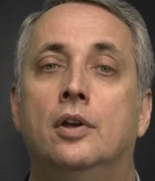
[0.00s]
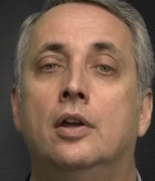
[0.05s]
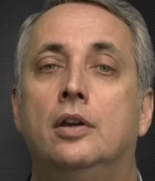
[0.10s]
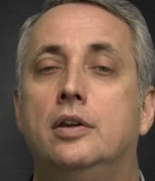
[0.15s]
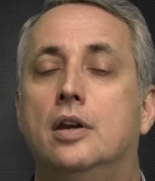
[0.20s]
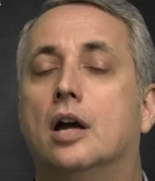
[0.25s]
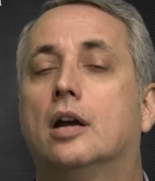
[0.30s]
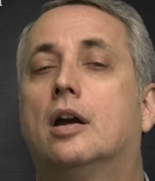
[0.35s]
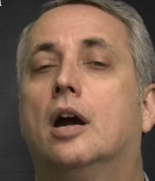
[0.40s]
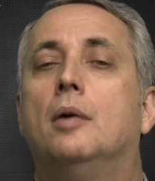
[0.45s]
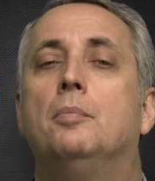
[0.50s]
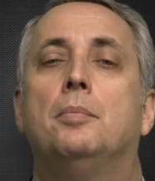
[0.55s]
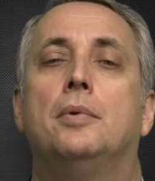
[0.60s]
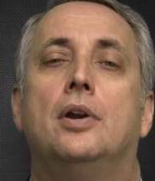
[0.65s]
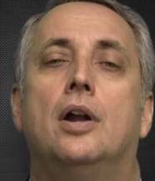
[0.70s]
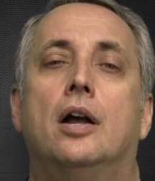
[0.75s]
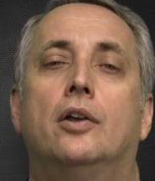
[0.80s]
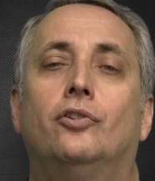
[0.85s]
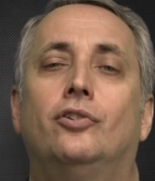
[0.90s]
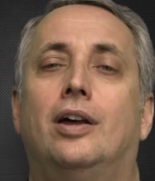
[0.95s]
Now, carbon
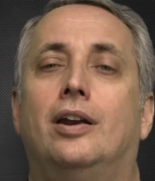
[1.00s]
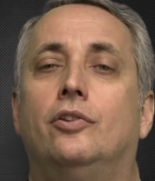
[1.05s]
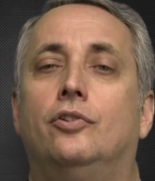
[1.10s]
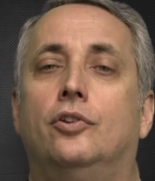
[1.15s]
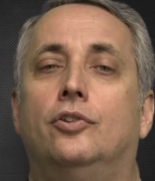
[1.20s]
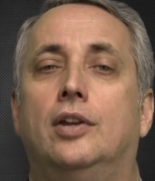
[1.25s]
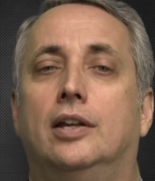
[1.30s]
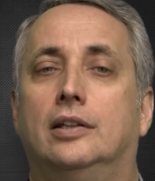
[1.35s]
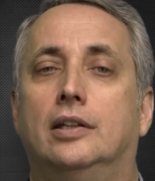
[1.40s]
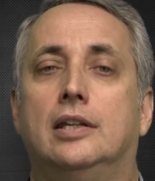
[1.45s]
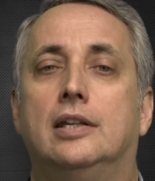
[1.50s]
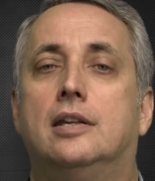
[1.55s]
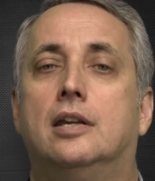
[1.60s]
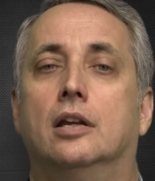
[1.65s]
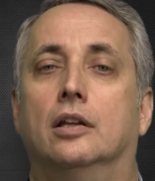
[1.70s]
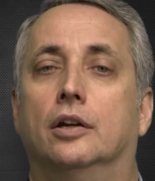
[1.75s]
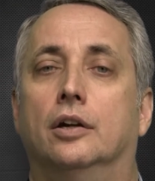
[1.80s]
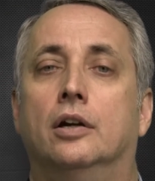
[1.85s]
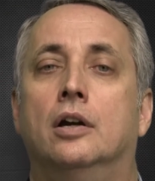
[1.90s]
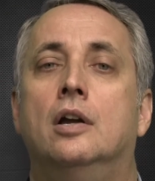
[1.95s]
monoxide is a deadly
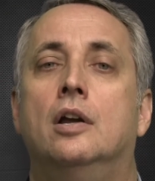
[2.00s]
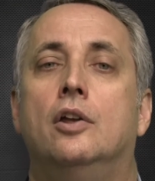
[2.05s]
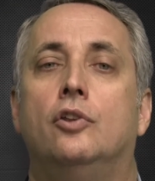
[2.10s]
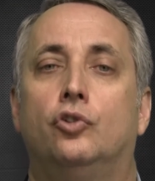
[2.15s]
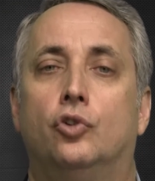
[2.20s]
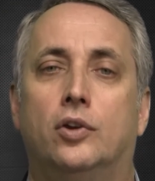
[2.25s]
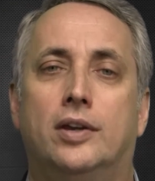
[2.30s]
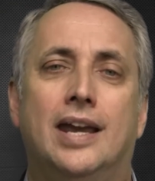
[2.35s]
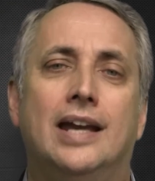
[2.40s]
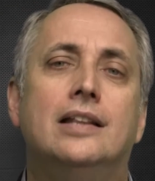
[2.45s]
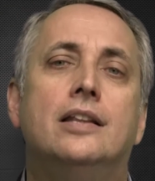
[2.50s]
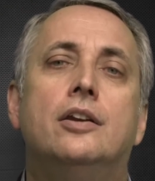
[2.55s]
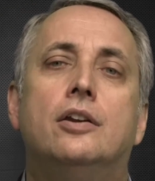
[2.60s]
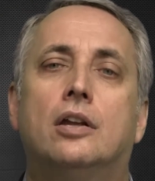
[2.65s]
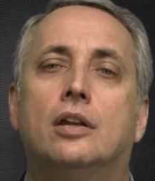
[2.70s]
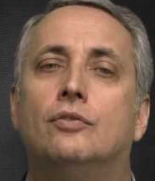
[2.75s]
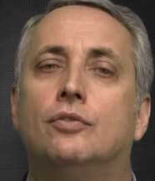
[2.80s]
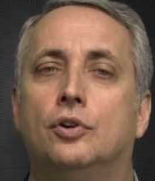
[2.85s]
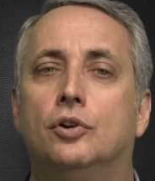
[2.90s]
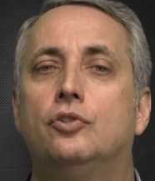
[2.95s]
killer, so catalytic
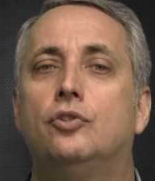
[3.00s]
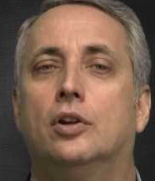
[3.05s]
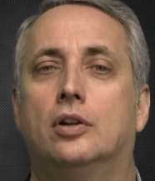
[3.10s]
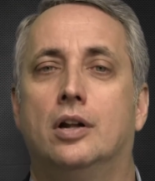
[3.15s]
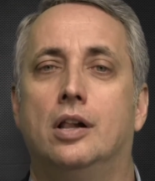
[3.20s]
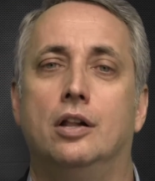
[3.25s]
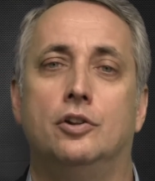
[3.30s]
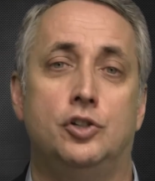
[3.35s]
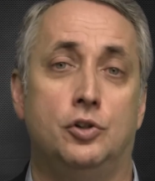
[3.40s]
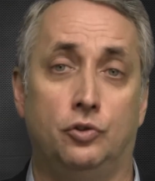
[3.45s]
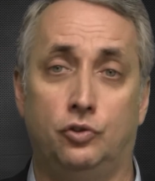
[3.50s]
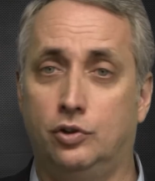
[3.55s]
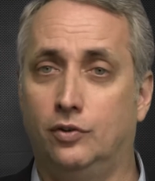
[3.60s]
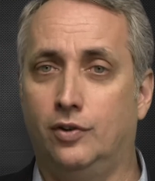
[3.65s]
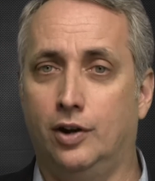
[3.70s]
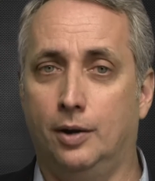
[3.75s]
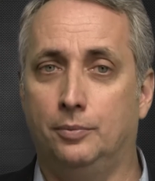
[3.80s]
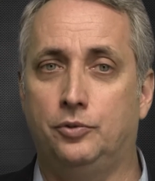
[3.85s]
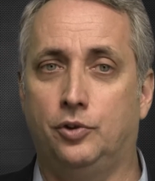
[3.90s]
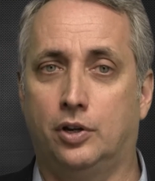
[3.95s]
converter technology was
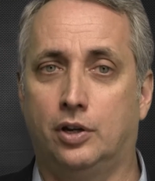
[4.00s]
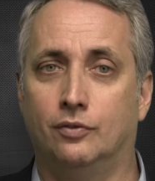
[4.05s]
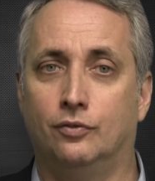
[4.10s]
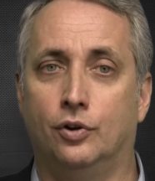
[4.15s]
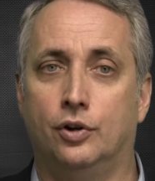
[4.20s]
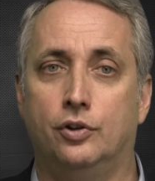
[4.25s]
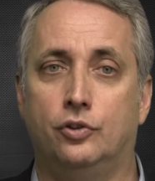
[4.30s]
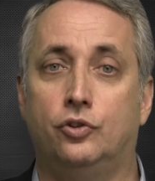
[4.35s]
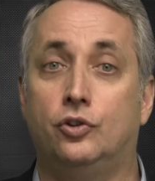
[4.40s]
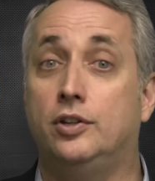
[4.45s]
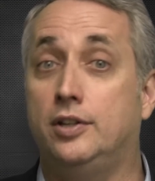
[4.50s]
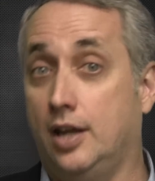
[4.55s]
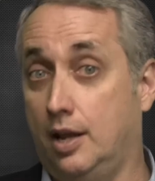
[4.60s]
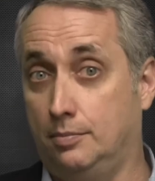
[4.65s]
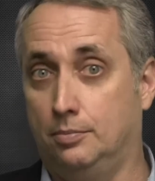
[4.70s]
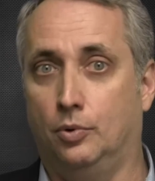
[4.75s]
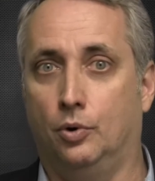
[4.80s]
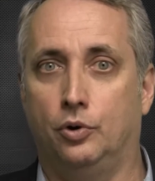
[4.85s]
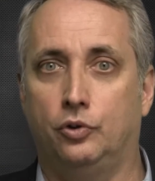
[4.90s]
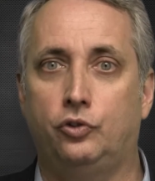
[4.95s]
developed to convert it to yet
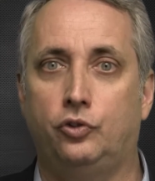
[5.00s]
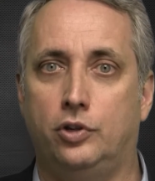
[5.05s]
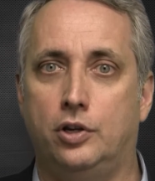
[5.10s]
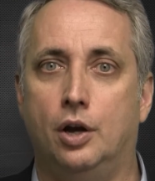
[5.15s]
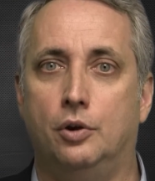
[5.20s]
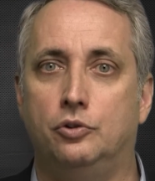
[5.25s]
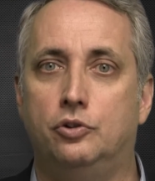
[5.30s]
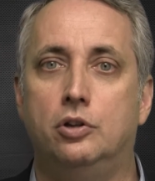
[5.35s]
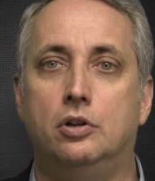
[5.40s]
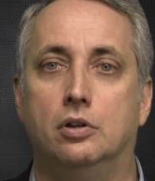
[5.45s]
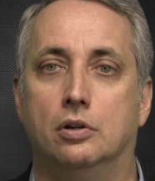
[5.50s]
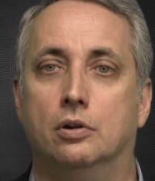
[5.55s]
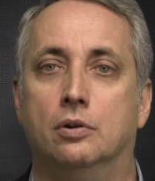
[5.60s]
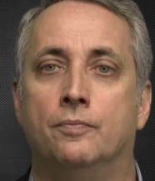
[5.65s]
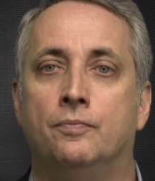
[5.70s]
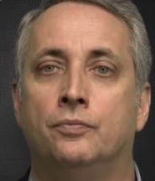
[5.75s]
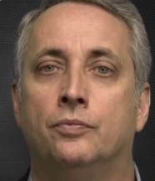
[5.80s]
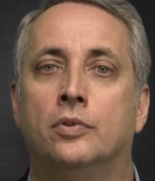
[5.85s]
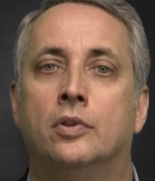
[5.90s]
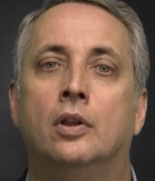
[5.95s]
more CO2.
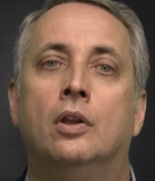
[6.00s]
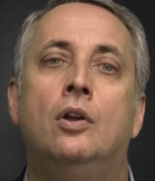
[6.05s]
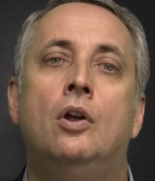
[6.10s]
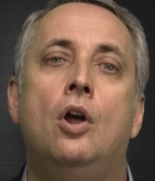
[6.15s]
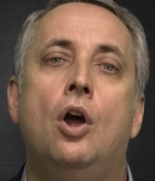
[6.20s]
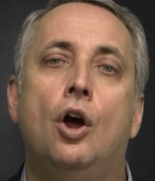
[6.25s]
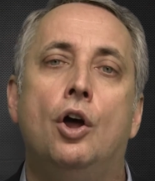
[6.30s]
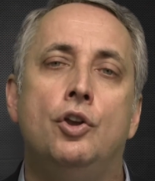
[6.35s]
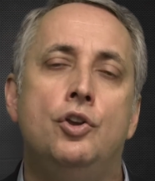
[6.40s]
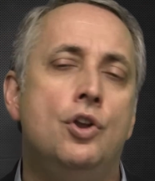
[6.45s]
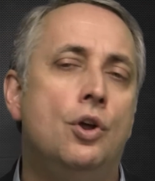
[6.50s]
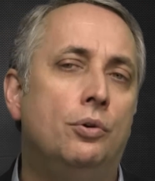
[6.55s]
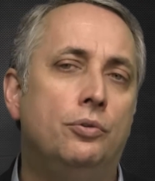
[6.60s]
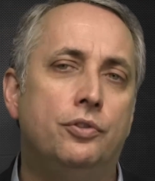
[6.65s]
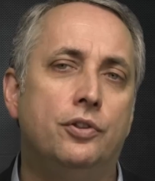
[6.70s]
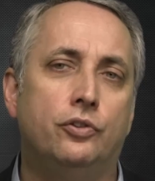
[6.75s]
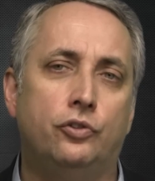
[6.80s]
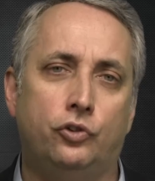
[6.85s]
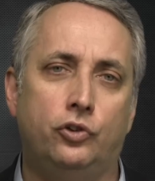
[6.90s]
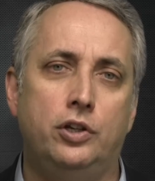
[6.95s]
Note
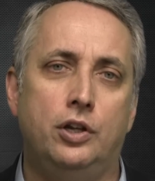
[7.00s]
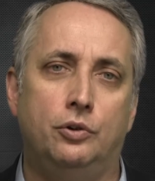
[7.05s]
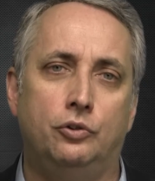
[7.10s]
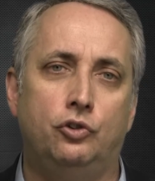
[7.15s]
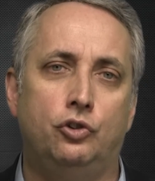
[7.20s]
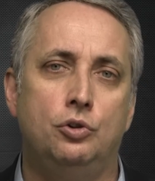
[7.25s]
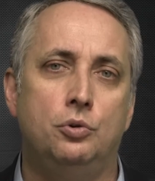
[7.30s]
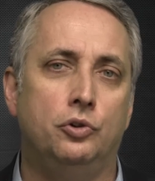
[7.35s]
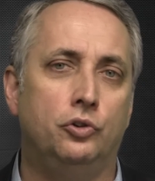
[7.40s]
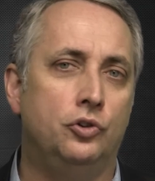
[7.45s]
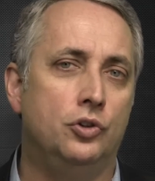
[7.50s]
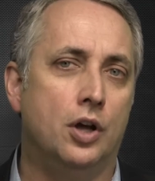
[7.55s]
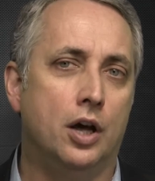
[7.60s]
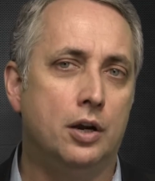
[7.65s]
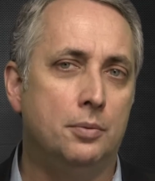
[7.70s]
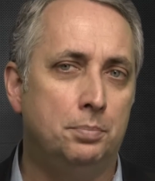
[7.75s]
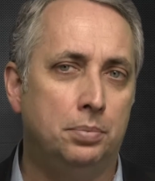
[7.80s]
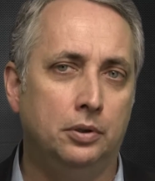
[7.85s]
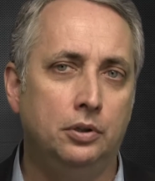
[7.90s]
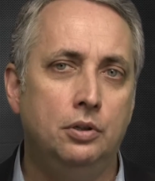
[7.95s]
that CO2 is not
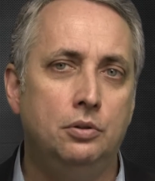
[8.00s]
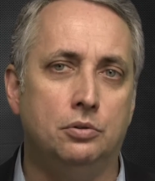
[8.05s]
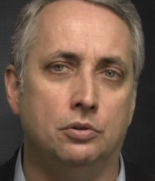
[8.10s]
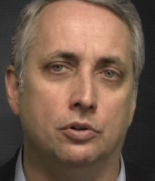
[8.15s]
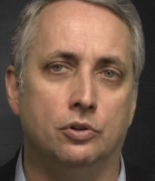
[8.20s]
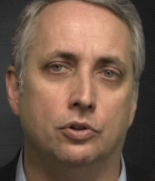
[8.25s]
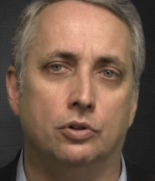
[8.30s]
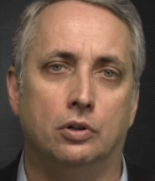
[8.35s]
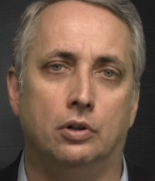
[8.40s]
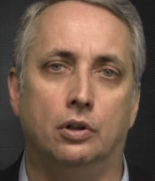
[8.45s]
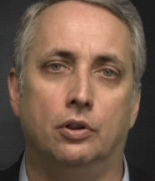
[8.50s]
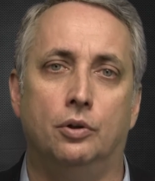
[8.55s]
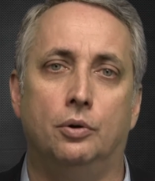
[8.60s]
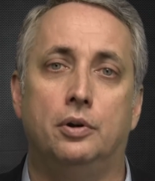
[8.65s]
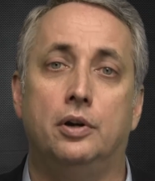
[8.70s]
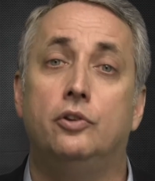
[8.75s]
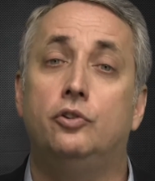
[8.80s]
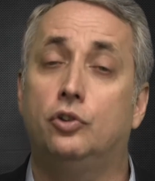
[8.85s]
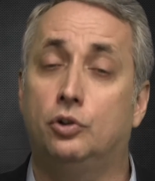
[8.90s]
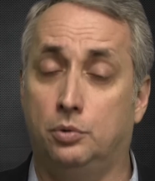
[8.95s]
a pollutant, although
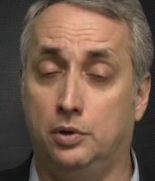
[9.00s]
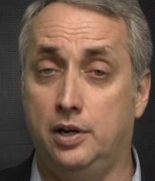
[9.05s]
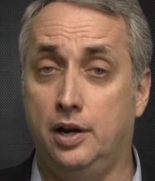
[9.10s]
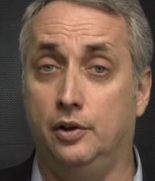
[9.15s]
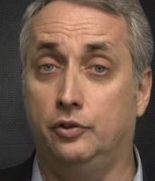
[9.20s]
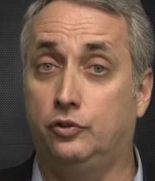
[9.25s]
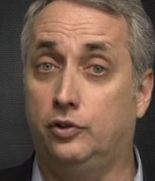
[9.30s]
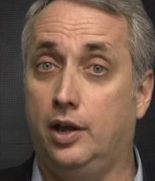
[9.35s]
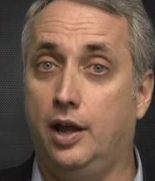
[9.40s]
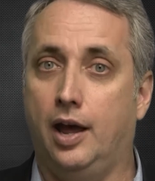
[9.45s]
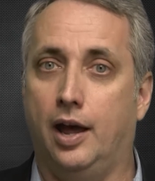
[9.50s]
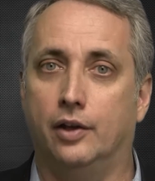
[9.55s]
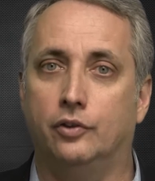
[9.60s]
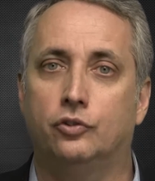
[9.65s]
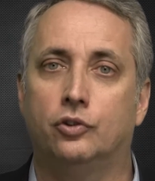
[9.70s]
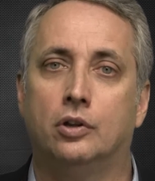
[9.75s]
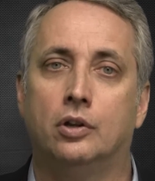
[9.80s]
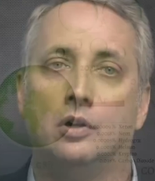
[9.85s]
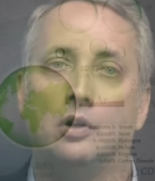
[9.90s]
it is a greenhouse gas.